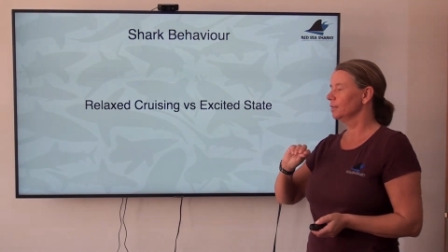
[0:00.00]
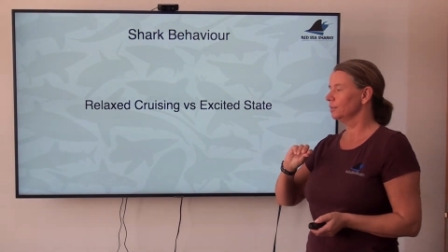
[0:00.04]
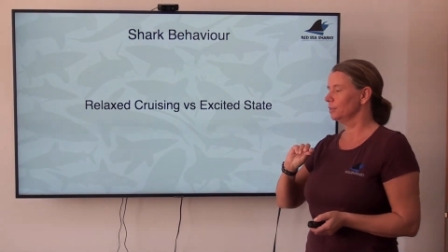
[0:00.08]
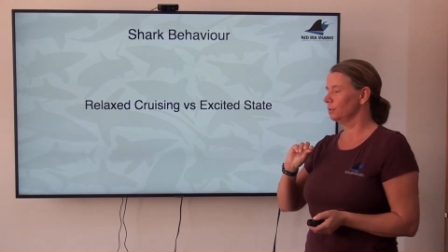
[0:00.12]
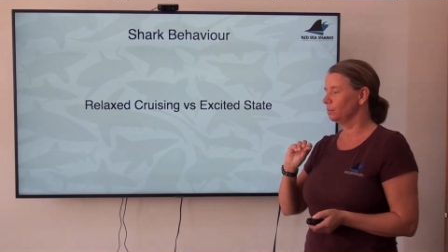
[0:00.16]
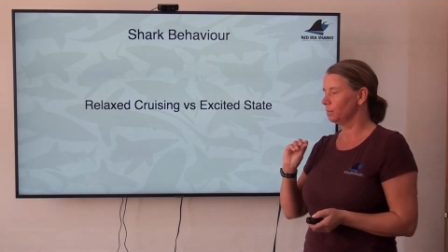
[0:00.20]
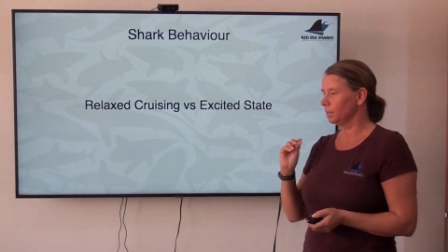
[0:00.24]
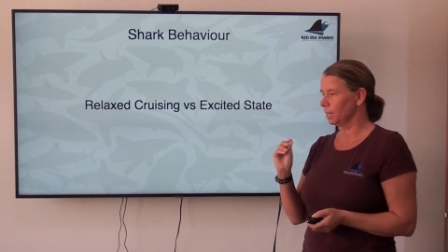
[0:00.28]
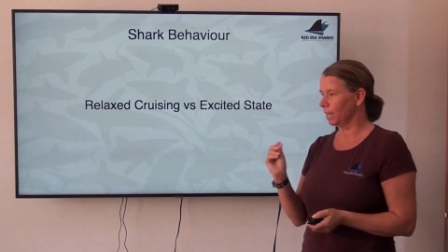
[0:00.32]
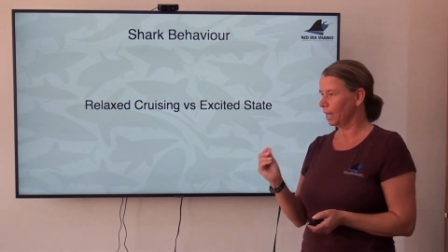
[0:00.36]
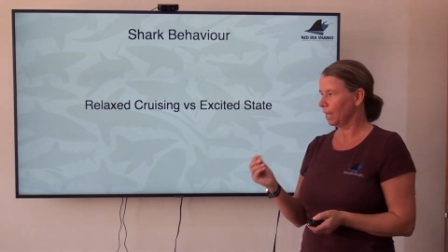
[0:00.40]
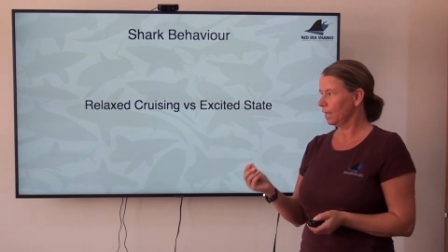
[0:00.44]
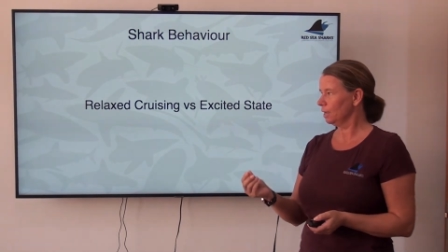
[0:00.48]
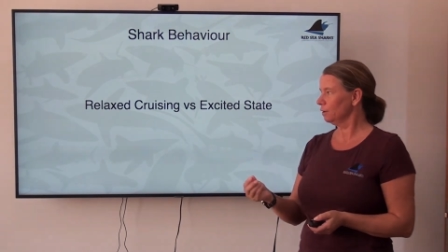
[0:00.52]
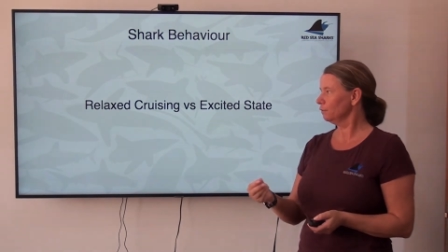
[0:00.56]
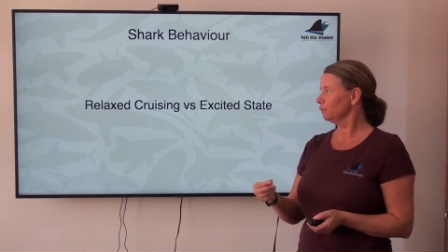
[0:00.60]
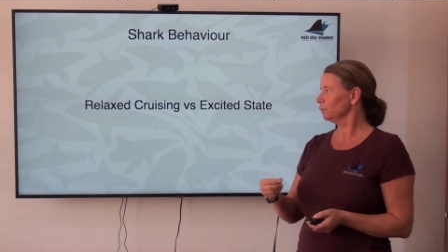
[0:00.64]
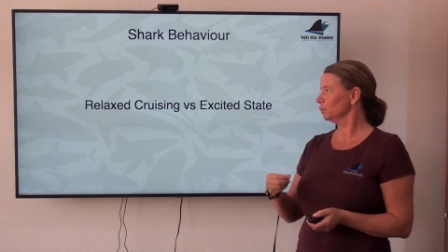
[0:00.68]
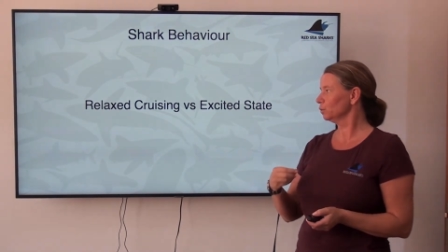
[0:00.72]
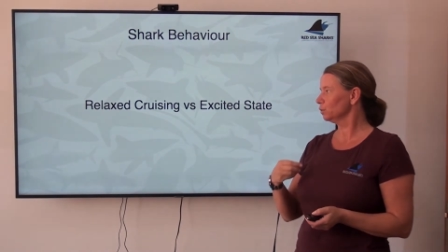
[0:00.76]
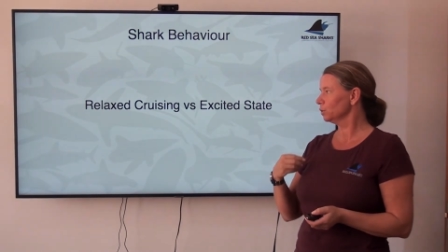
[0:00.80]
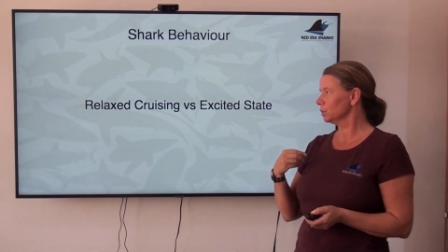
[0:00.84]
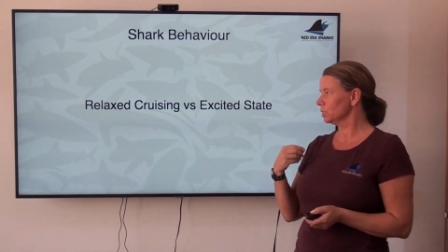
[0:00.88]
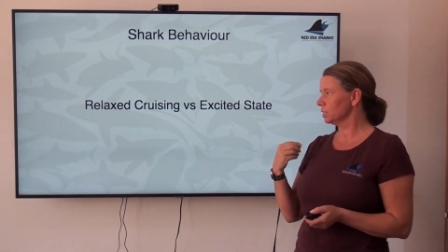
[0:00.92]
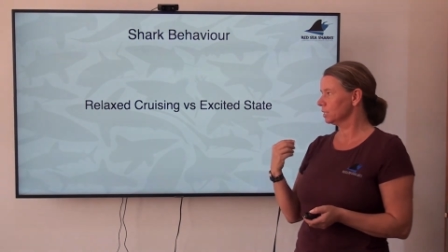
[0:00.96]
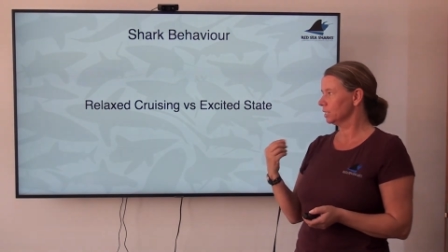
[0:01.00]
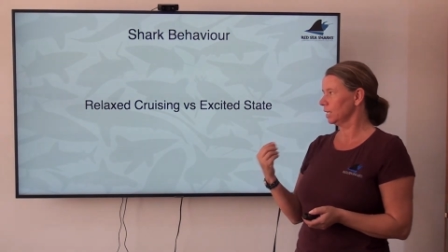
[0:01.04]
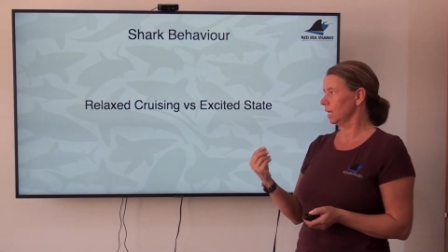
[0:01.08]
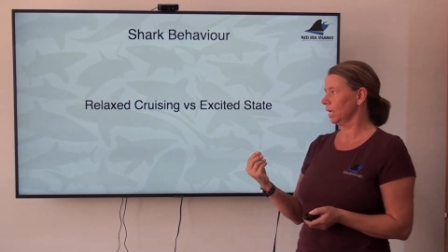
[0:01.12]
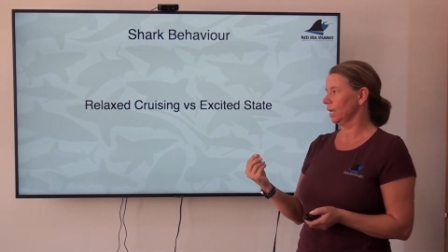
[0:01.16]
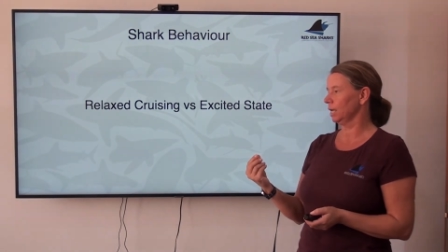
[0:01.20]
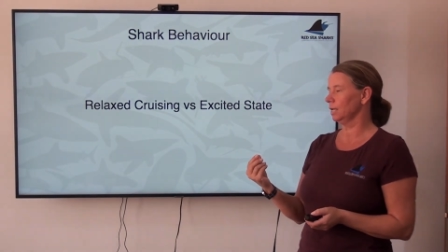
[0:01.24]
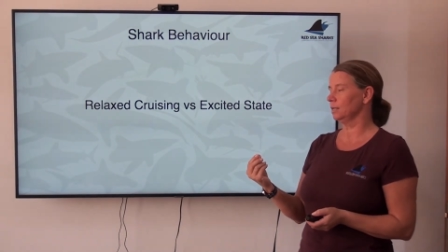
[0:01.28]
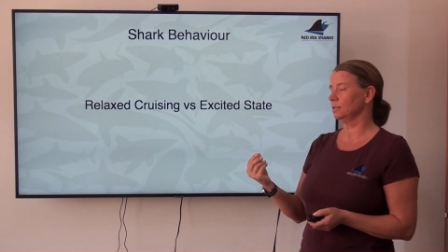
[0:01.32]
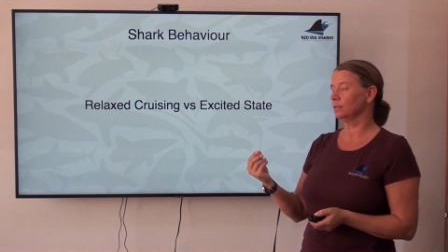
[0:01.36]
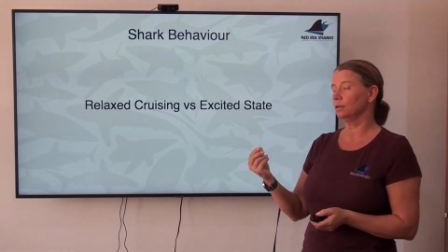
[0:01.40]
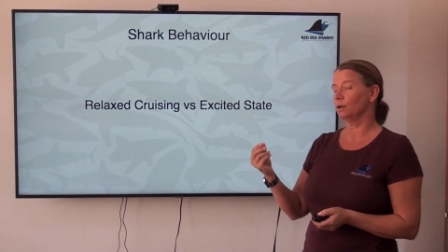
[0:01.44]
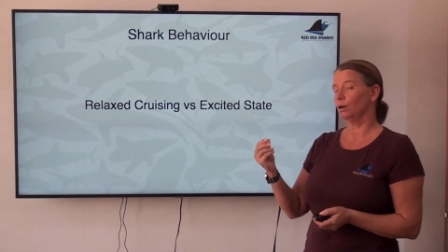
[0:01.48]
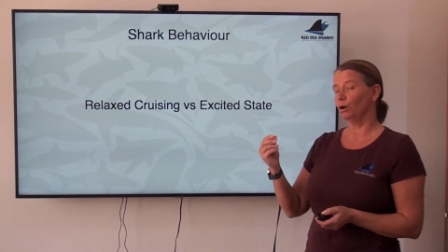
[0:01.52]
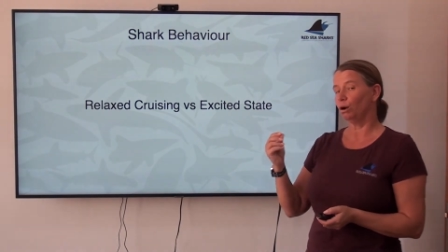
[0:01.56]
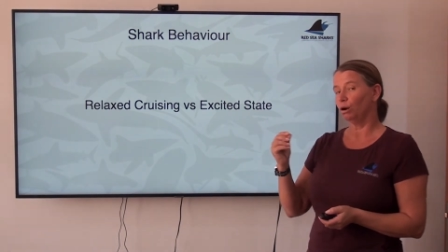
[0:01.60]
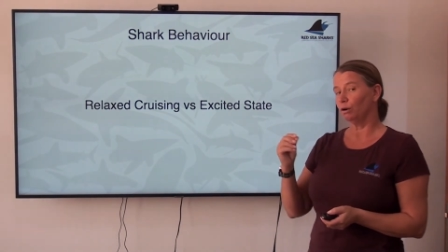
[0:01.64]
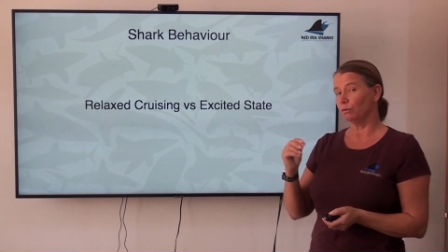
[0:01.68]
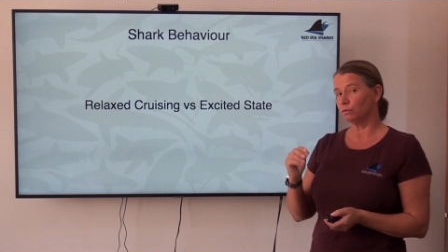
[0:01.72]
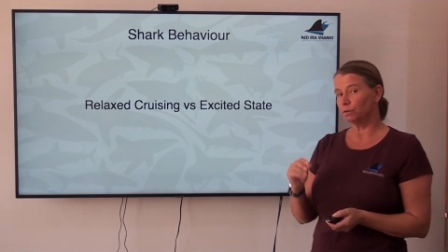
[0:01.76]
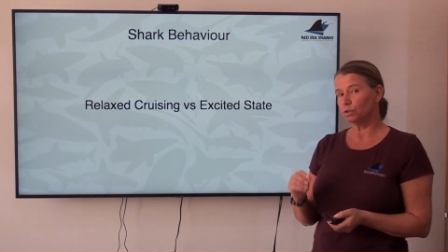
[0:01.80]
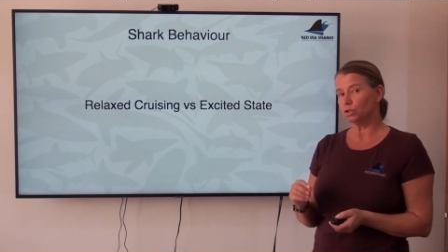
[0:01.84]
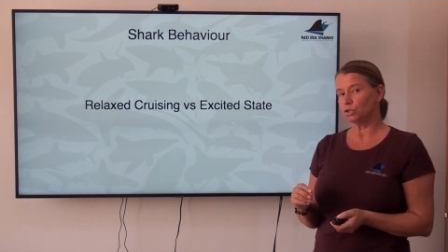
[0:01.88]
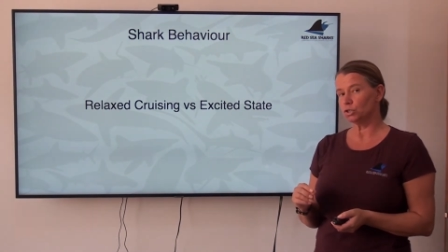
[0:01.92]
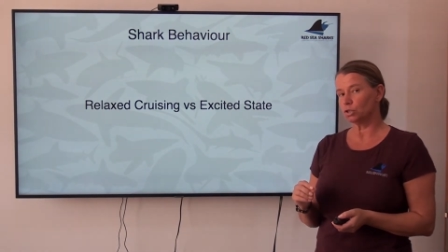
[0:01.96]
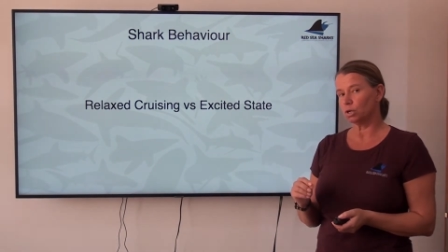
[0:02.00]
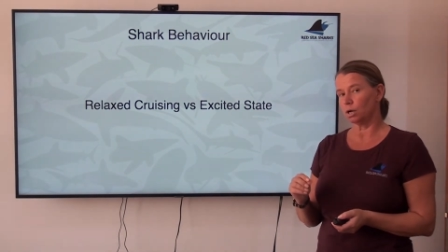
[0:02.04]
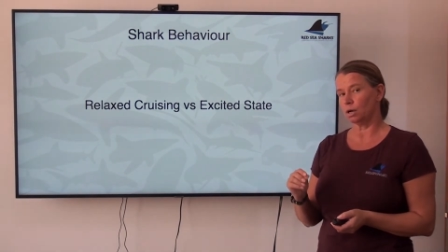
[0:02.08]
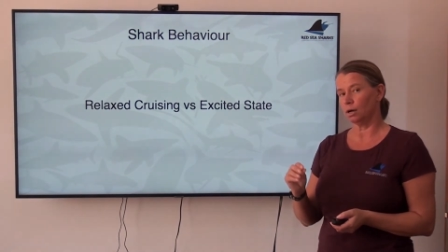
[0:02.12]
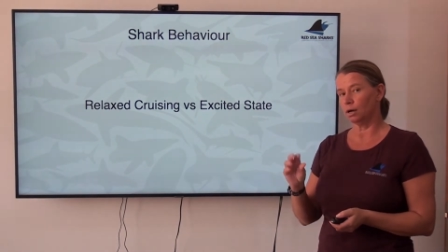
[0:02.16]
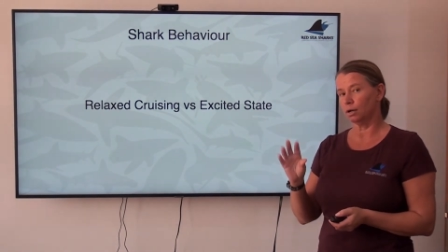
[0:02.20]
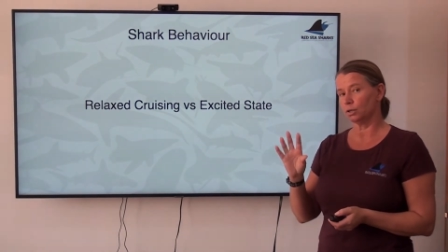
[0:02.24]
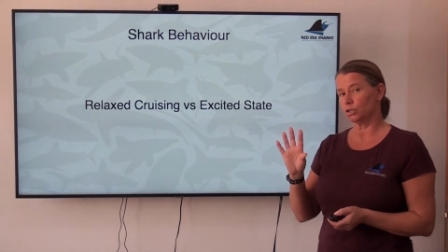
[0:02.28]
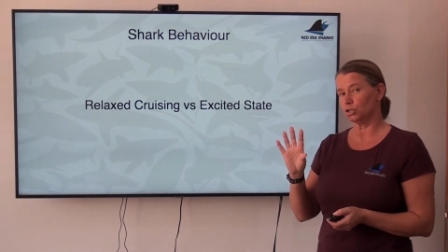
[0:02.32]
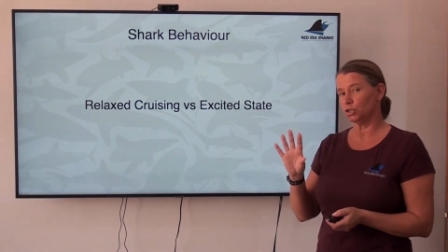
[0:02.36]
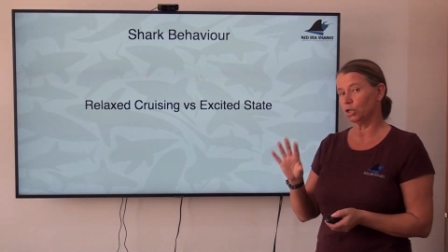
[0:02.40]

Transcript: the behavioral state of this shark